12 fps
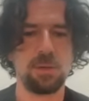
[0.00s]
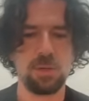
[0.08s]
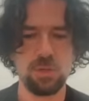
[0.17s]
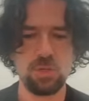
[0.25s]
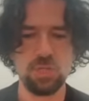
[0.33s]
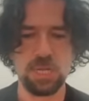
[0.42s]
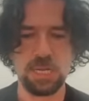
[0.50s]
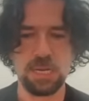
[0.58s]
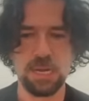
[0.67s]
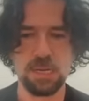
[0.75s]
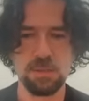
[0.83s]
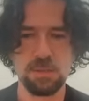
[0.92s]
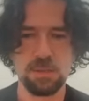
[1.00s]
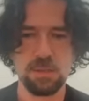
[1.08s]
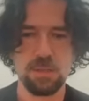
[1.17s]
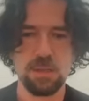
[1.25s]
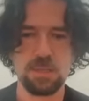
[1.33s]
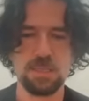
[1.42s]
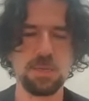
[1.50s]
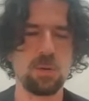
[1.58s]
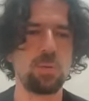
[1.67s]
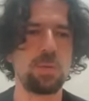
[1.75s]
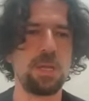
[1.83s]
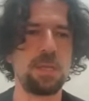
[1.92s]
in general it is a
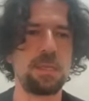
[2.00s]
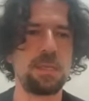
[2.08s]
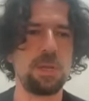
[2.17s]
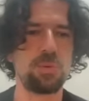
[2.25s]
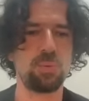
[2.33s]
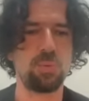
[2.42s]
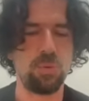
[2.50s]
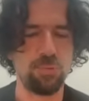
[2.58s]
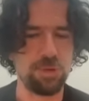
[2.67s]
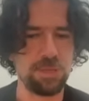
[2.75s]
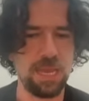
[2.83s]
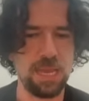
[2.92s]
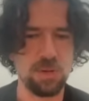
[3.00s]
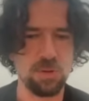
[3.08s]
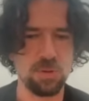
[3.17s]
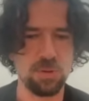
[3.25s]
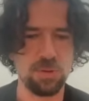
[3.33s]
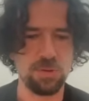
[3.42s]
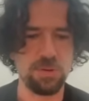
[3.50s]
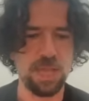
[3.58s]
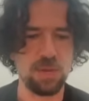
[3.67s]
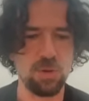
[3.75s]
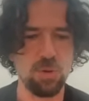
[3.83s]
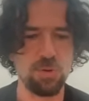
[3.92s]
good idea to
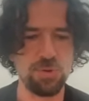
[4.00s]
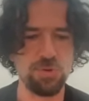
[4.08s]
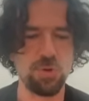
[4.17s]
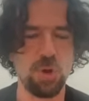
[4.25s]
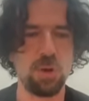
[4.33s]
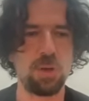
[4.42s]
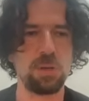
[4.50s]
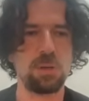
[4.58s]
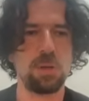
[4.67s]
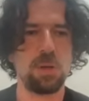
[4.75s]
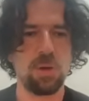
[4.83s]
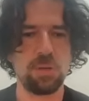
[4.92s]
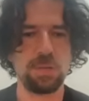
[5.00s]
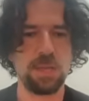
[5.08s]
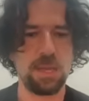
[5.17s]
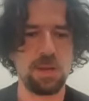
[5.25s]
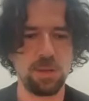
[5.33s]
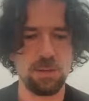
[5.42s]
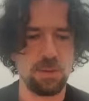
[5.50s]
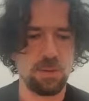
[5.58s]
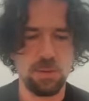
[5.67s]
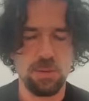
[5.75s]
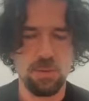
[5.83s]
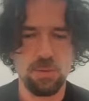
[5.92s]
retain control on the
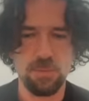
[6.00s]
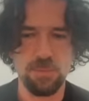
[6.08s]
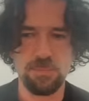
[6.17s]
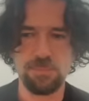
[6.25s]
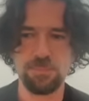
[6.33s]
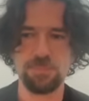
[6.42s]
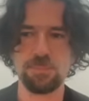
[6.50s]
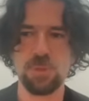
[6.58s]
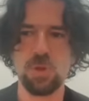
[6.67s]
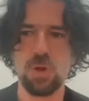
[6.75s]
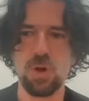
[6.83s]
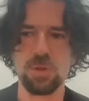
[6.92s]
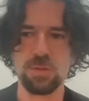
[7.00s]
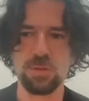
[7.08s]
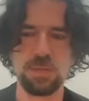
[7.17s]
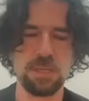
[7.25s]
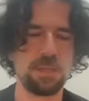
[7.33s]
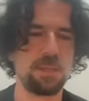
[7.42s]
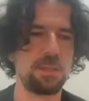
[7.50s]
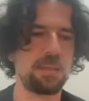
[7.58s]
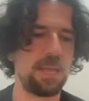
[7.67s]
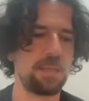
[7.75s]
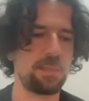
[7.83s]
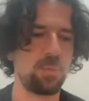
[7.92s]
code
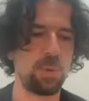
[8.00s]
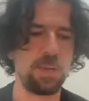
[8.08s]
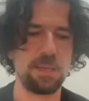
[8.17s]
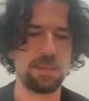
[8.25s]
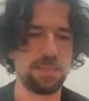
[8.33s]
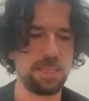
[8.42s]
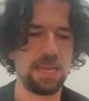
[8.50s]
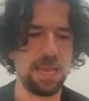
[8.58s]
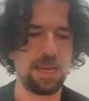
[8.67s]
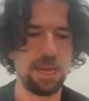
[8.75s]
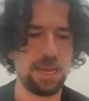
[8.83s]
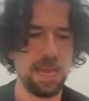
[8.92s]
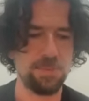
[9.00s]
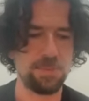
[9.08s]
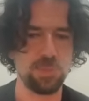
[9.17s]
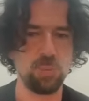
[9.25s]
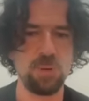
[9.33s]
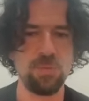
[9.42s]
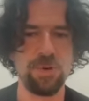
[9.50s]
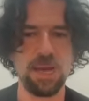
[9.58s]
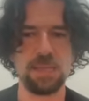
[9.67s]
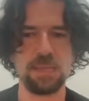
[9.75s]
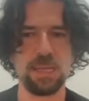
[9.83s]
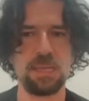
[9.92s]
that the LLMs will
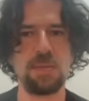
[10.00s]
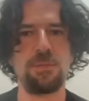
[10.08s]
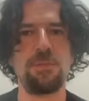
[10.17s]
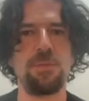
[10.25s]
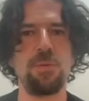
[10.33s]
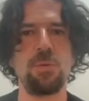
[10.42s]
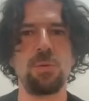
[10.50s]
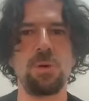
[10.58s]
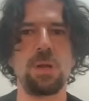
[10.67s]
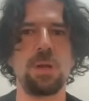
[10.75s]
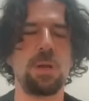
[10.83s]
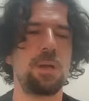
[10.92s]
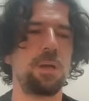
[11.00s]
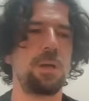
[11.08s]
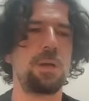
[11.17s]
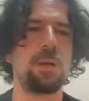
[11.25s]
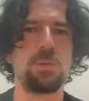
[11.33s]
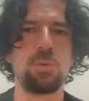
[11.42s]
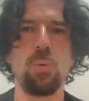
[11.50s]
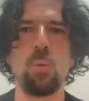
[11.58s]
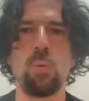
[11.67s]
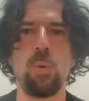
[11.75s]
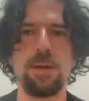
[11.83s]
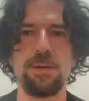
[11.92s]
write, and if you
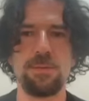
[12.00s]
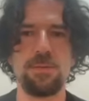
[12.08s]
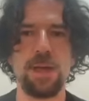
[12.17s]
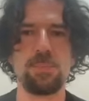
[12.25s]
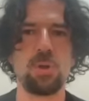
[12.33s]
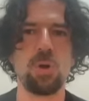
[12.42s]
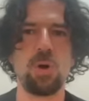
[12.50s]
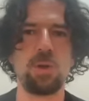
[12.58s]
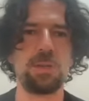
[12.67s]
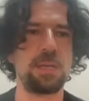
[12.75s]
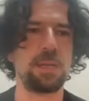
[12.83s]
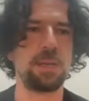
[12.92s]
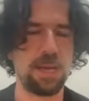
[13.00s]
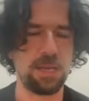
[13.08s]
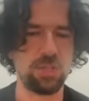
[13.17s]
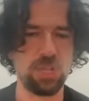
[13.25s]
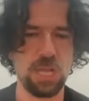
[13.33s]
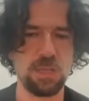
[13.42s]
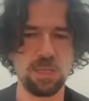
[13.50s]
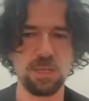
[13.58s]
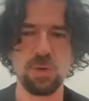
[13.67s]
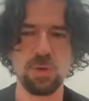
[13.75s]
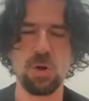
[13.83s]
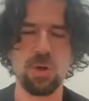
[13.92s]
do vibe coding, agentic
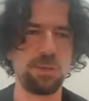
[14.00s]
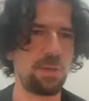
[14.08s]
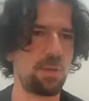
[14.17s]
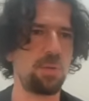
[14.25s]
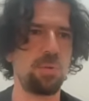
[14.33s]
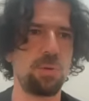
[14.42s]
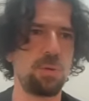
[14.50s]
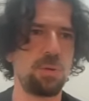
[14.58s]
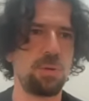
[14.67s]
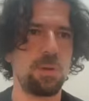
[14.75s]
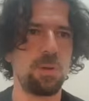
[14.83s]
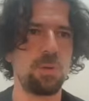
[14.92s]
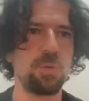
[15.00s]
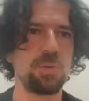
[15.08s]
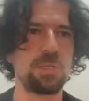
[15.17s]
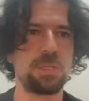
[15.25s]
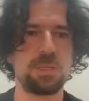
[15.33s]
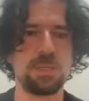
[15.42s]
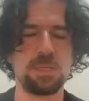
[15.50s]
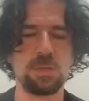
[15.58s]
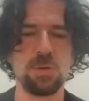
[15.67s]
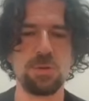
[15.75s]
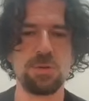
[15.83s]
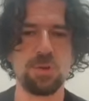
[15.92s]
coding, you lose this
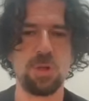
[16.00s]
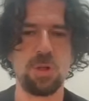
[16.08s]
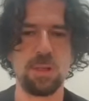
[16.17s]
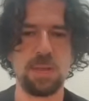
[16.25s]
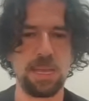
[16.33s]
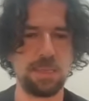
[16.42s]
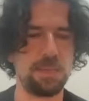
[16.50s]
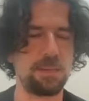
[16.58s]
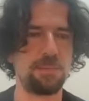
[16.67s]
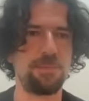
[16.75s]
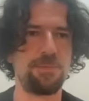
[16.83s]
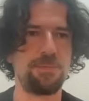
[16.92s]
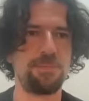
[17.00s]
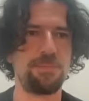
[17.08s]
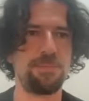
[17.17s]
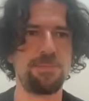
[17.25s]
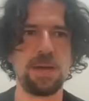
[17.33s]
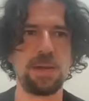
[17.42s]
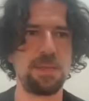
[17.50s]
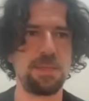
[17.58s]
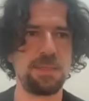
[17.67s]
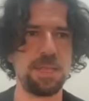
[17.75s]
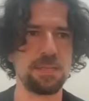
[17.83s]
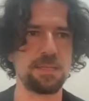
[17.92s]
control and funny
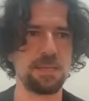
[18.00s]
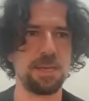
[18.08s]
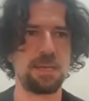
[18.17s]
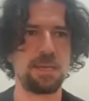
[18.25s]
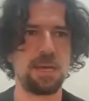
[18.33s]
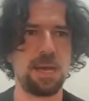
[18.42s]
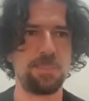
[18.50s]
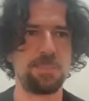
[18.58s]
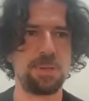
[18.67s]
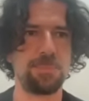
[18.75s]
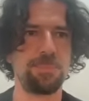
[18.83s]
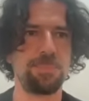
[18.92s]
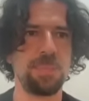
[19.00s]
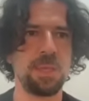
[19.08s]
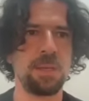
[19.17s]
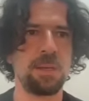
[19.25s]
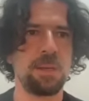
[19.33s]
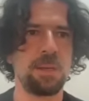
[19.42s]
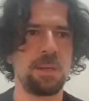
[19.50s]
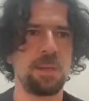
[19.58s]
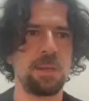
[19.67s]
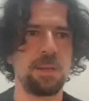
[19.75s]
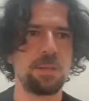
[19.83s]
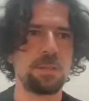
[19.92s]
things can happen.
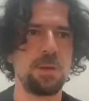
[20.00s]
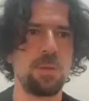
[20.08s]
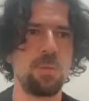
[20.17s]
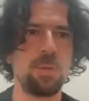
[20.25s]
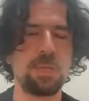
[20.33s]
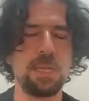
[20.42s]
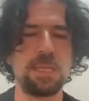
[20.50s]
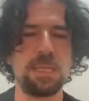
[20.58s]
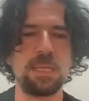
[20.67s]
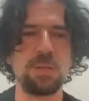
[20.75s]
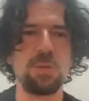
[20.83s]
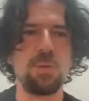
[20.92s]
So what I did